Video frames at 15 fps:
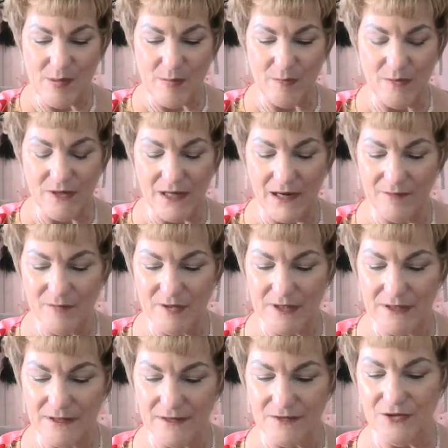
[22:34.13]
But I've
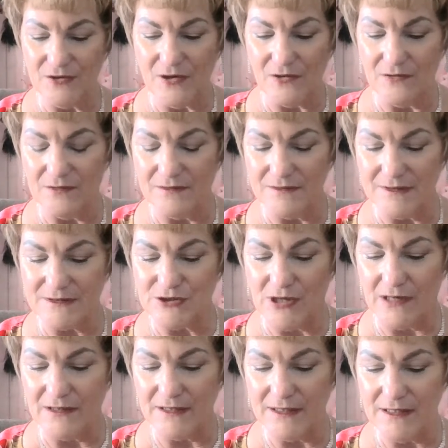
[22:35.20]
been,
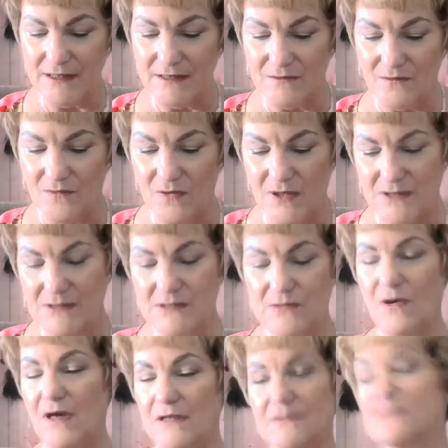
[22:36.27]
Johnny wants
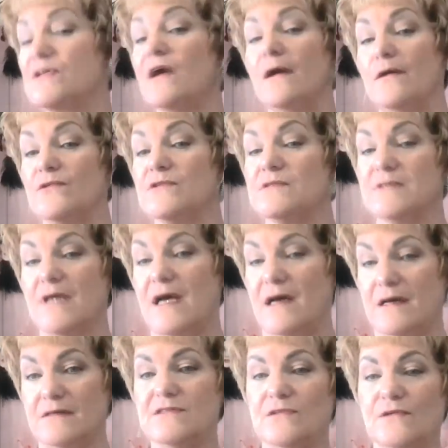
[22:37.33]
watch hours,
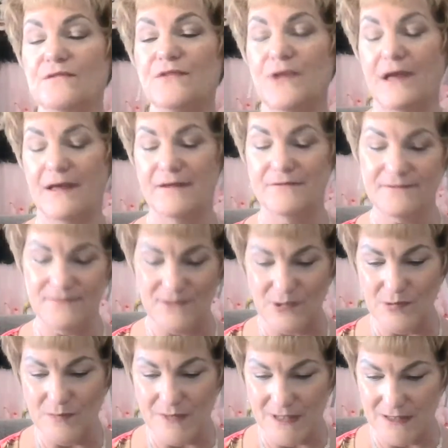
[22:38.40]
guys. So if you have a
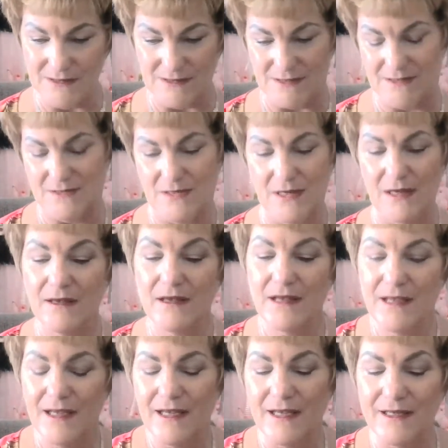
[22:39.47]
few minutes
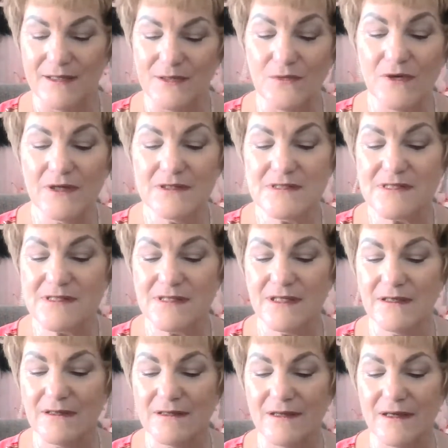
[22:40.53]
and you want to
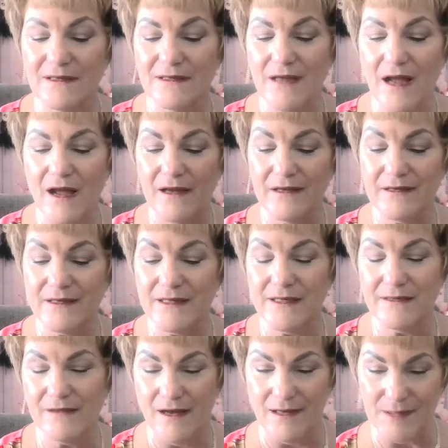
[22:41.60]
see a guy
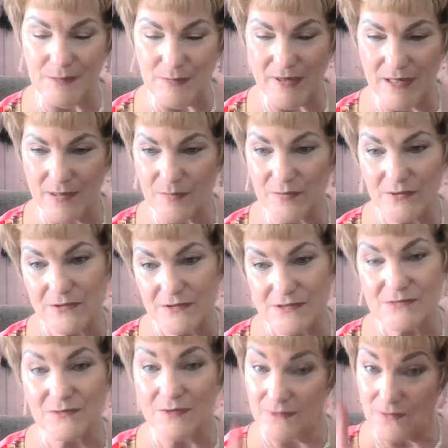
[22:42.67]
eat hot
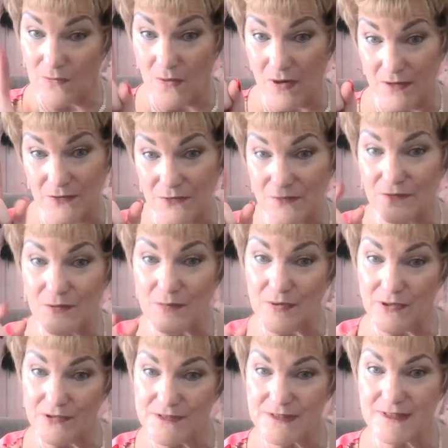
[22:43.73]
peppers with a wonderful
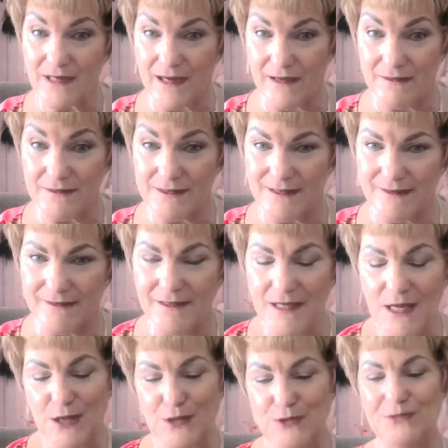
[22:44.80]
personality,
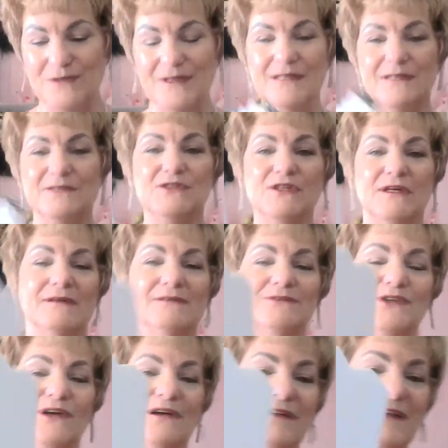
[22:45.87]
you need to check
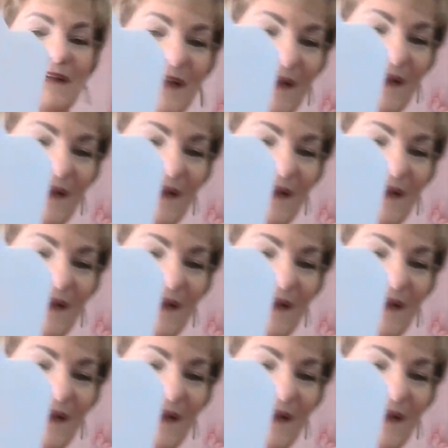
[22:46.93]
Johnny